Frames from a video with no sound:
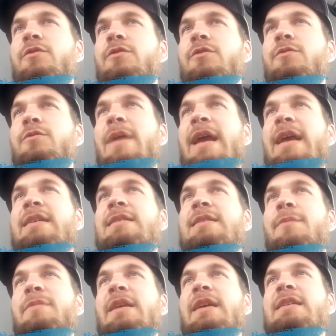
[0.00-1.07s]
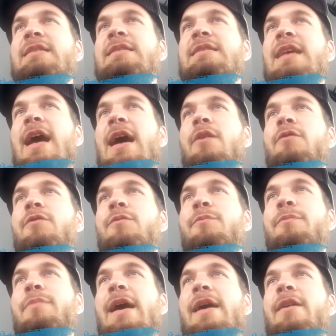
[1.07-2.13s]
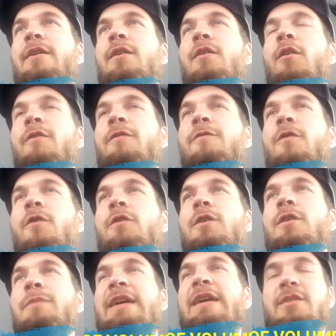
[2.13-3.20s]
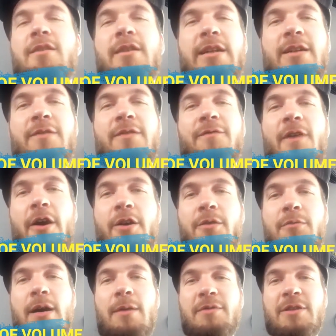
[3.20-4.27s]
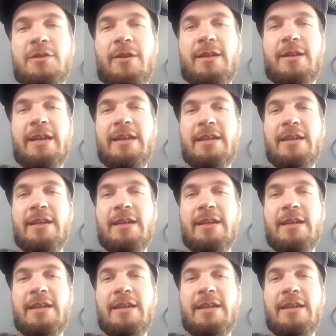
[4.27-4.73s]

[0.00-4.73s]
make something sound better or fuller by turning the volume up strictly.